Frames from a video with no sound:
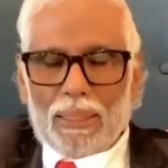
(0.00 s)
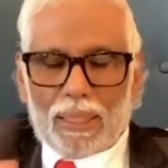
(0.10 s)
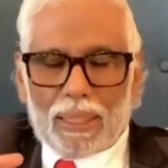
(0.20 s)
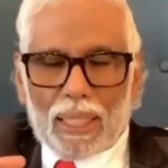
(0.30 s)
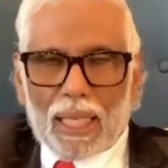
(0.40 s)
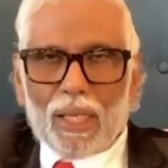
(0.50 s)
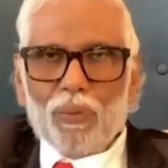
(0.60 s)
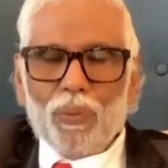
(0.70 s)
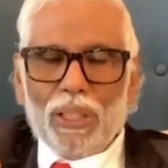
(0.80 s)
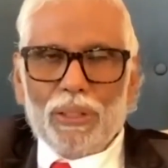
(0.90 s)
And then
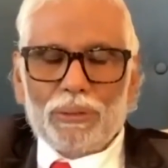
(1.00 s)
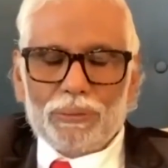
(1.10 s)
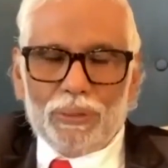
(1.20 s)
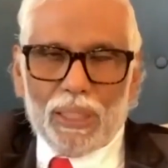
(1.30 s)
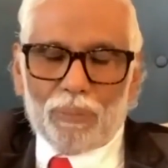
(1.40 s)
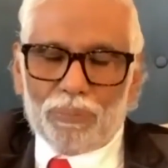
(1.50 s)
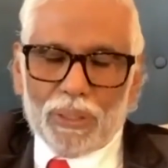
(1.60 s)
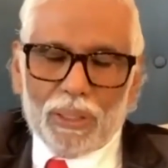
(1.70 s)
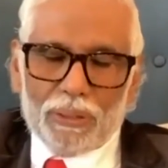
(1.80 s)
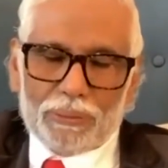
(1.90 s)
now is the
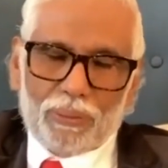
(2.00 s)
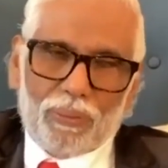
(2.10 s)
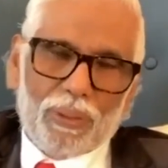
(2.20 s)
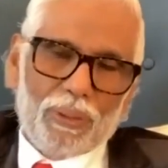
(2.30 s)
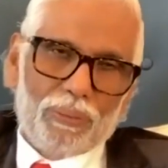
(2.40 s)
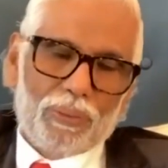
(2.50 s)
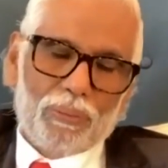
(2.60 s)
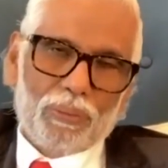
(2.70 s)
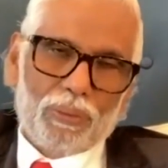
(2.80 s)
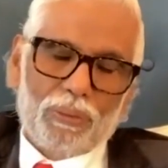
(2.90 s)
emptiness according to
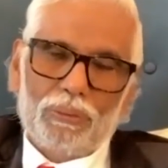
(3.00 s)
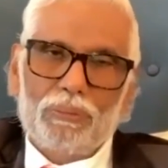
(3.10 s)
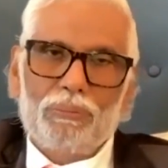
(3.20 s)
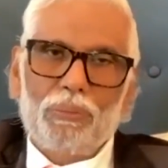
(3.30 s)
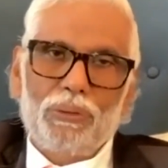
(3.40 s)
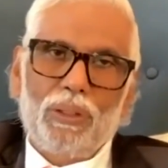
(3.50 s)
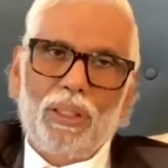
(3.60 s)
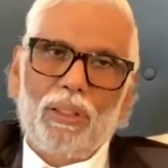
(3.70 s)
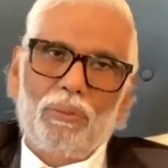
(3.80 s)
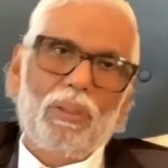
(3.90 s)
the
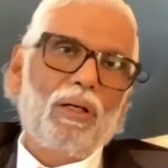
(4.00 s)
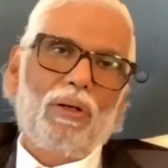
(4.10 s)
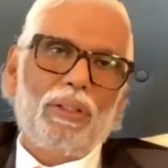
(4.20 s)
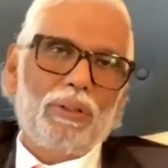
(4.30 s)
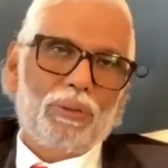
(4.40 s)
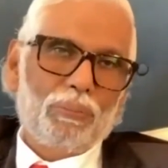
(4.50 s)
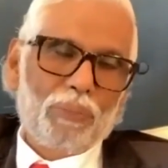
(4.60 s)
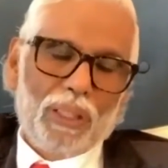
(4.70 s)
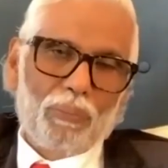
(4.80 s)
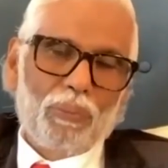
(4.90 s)
Buddha. According to
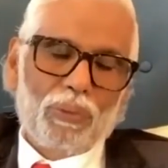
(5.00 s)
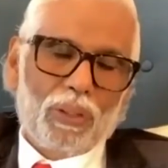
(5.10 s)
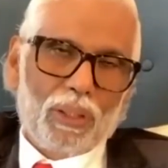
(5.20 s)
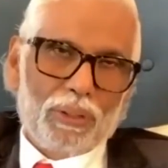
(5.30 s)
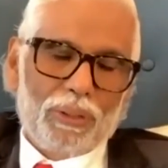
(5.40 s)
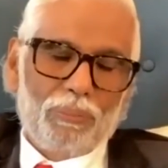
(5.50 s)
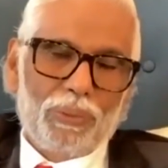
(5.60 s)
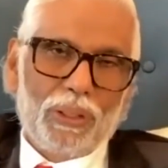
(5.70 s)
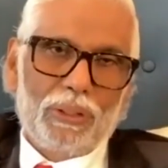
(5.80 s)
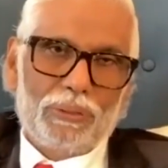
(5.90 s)
me, I won't call it
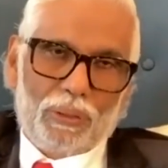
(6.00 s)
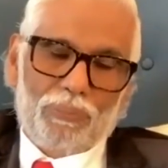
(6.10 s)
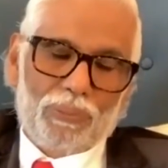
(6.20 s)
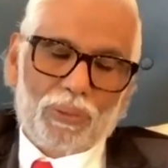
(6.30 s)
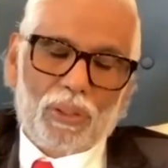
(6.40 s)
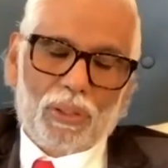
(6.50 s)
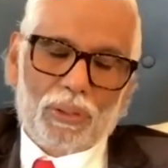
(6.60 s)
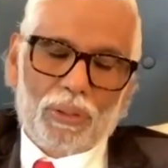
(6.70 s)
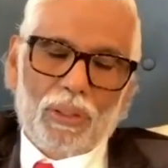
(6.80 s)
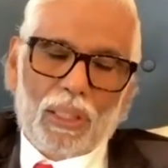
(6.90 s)
emptiness.
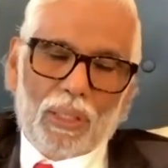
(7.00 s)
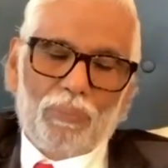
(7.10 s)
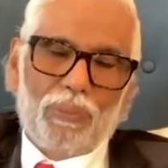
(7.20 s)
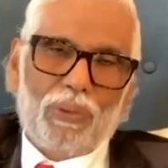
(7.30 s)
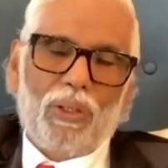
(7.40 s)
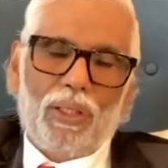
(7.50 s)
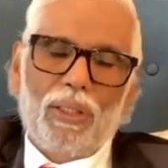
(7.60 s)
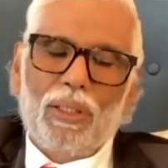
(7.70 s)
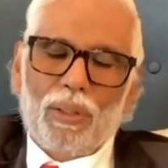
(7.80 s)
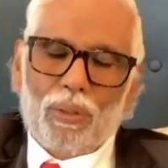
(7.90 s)
I would
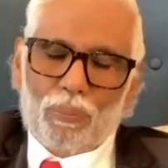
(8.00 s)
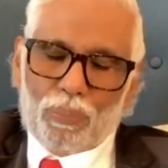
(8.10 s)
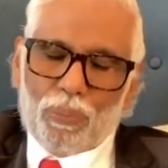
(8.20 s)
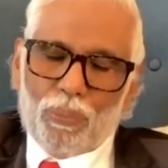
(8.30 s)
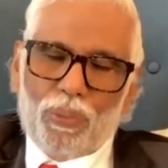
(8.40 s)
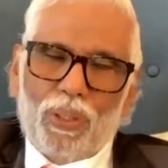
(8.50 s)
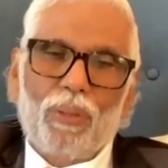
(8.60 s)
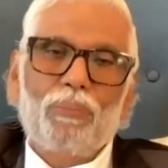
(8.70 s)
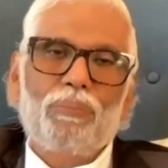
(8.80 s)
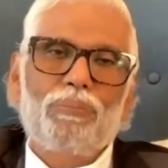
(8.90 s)
call
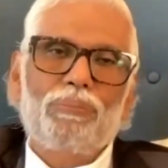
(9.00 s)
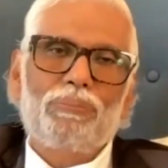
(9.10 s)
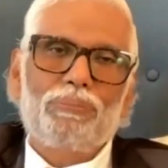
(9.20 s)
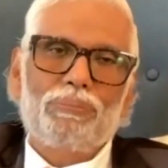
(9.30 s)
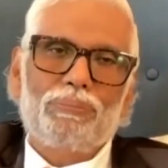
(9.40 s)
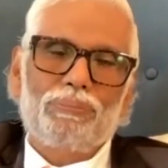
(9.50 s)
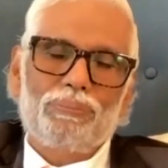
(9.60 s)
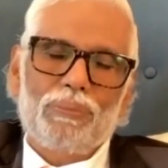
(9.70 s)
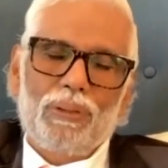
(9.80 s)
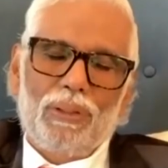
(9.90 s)
Poornam.
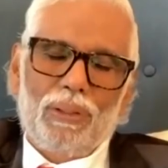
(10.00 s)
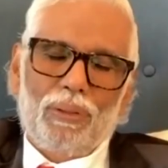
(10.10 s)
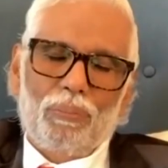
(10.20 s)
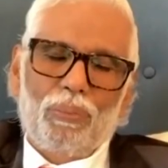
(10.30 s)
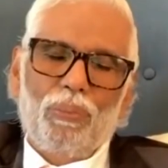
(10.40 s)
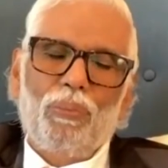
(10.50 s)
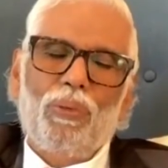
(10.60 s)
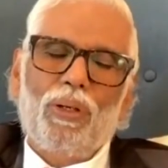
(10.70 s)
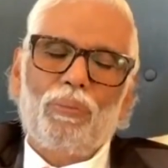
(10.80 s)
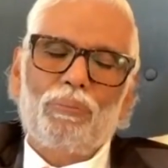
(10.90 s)

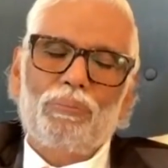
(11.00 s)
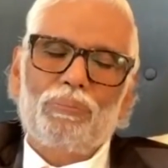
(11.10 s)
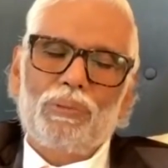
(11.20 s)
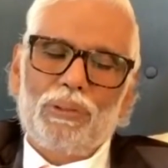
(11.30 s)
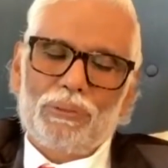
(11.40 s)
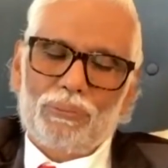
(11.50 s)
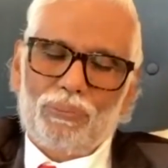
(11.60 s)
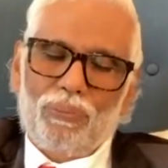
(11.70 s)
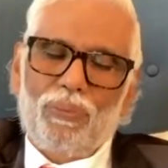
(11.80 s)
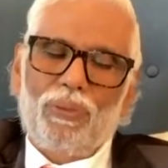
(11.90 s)
Poornam
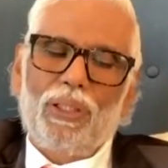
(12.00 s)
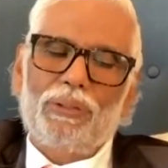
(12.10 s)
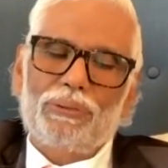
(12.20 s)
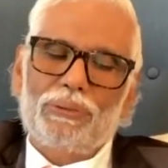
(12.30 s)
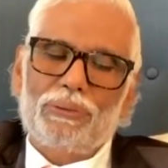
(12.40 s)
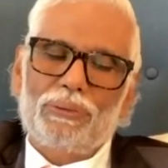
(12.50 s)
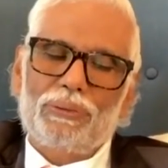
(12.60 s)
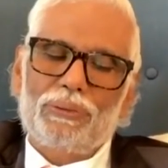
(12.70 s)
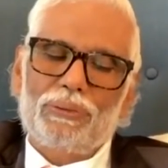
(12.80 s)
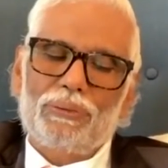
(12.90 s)
is
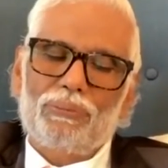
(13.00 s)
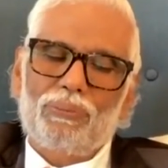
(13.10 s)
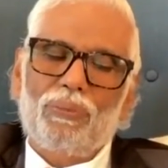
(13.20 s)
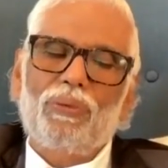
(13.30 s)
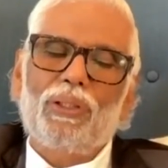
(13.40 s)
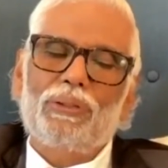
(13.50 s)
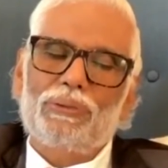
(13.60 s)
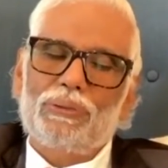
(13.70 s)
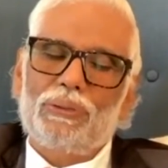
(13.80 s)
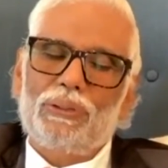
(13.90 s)
fullness.
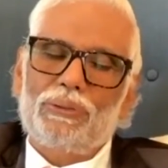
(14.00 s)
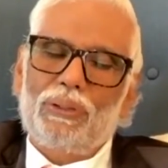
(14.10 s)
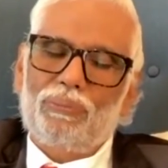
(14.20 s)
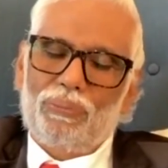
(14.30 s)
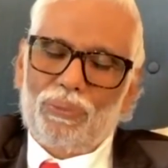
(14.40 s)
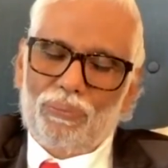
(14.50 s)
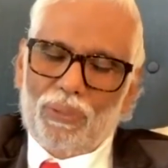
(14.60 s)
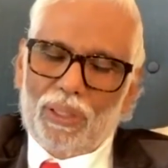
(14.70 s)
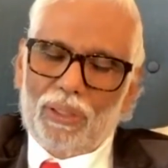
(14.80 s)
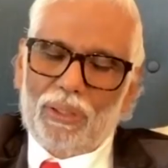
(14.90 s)
Fullness is
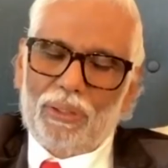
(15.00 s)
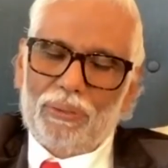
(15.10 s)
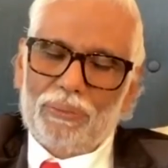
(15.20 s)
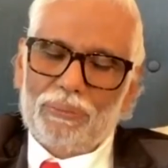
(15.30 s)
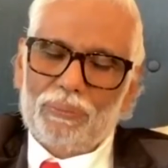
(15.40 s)
everywhere.